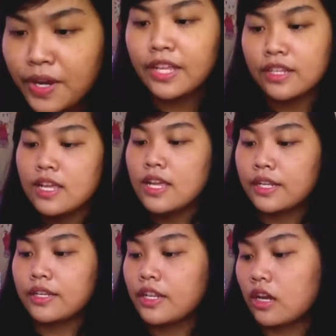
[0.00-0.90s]
siya red.
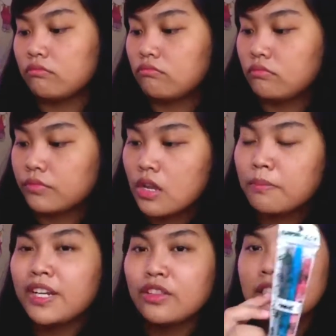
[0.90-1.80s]

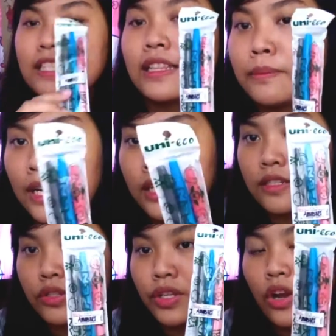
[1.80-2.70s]
And then yeah, mine nagamit single na black.
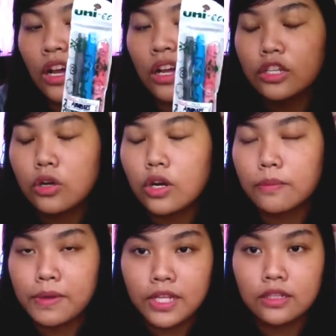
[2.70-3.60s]
So hindi ako
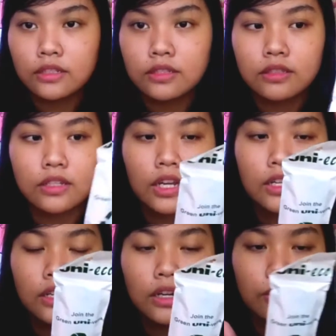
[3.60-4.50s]
a bill
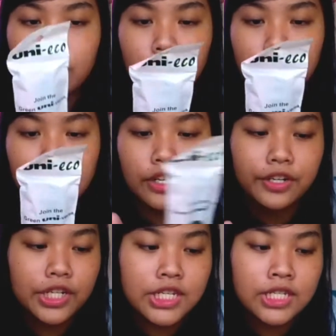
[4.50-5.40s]
na nakakuha nun,
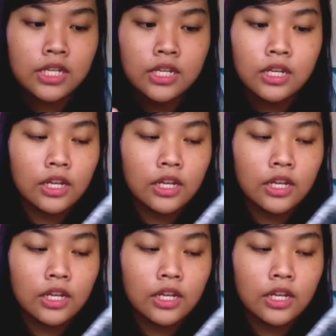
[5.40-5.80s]
cause